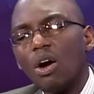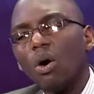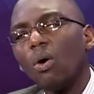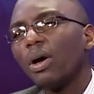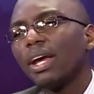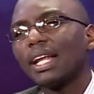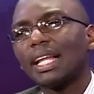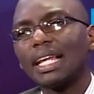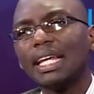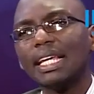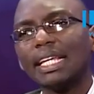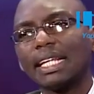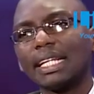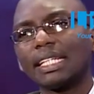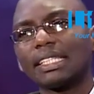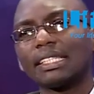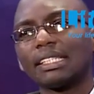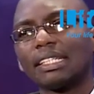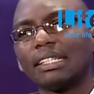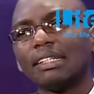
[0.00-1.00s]
or at
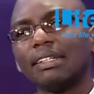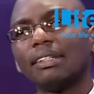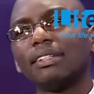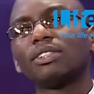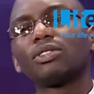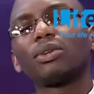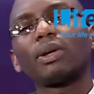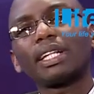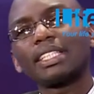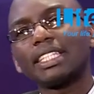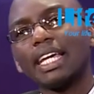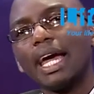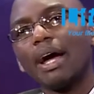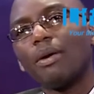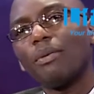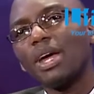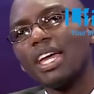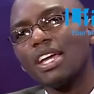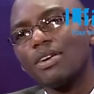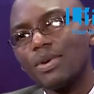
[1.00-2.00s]
least to stay
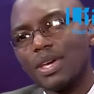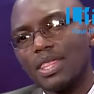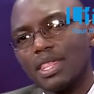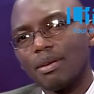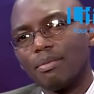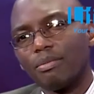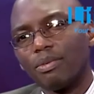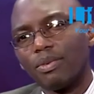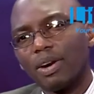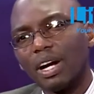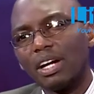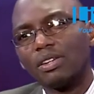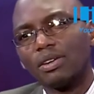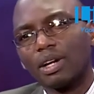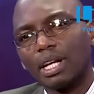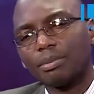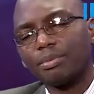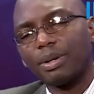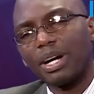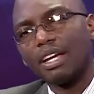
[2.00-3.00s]
awake with him while he
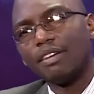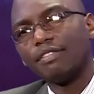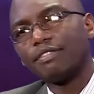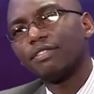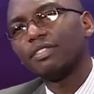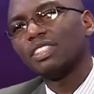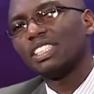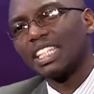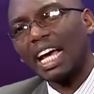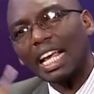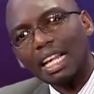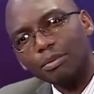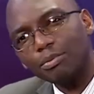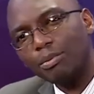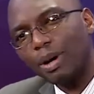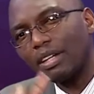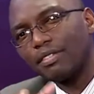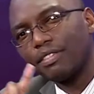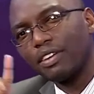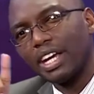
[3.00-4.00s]
was praying just
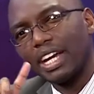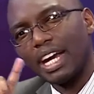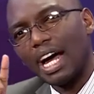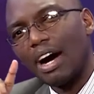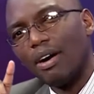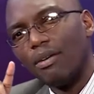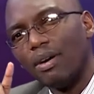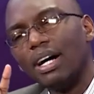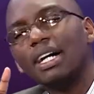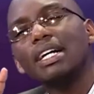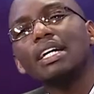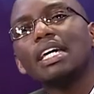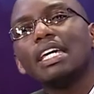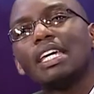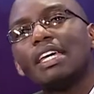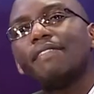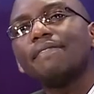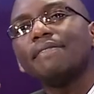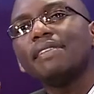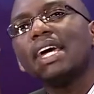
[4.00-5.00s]
but for an hour.
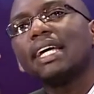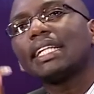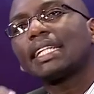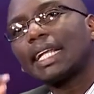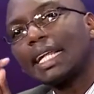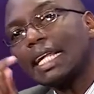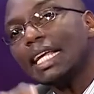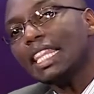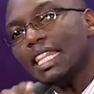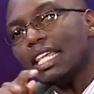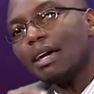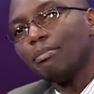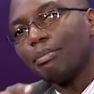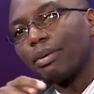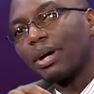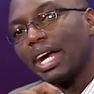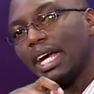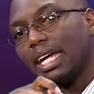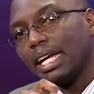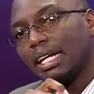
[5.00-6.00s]
If he had seen them
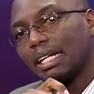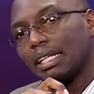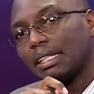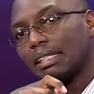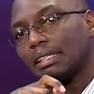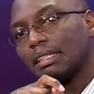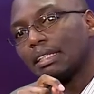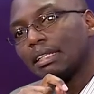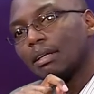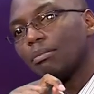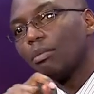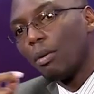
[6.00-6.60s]
praying the